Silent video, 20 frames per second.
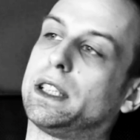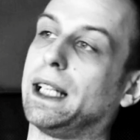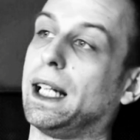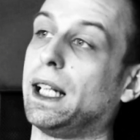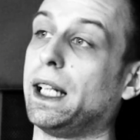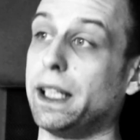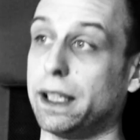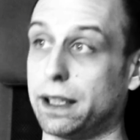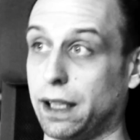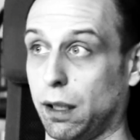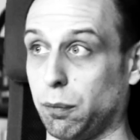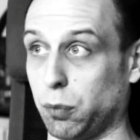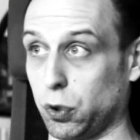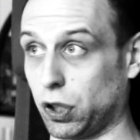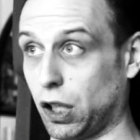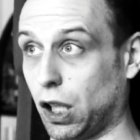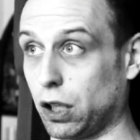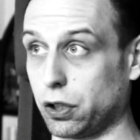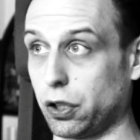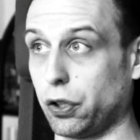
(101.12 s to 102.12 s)
silly
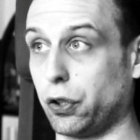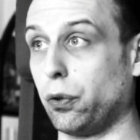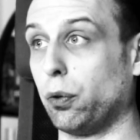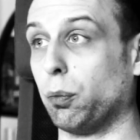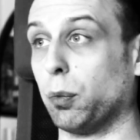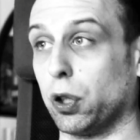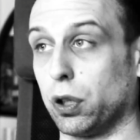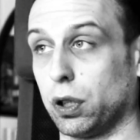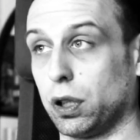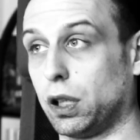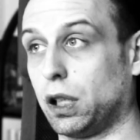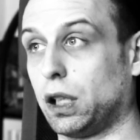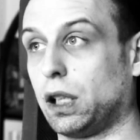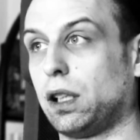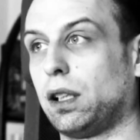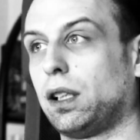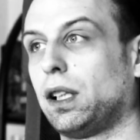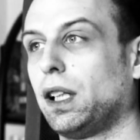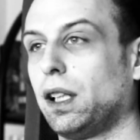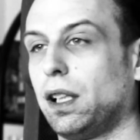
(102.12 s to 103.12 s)
samples, lots of humor.
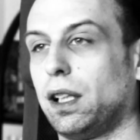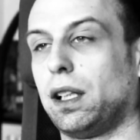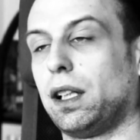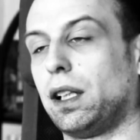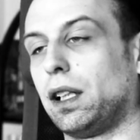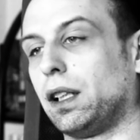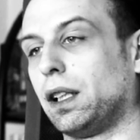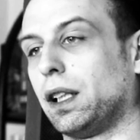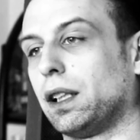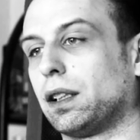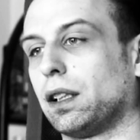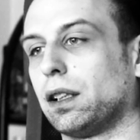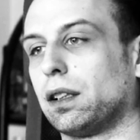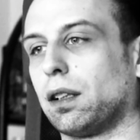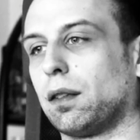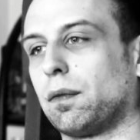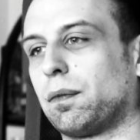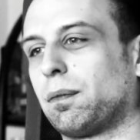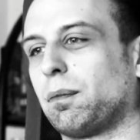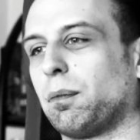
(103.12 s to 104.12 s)
And this is
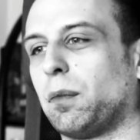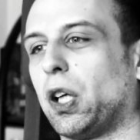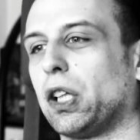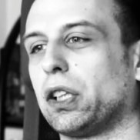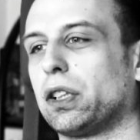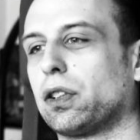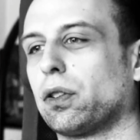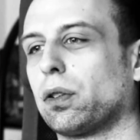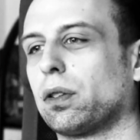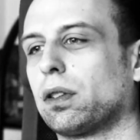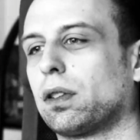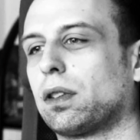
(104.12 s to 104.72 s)
a much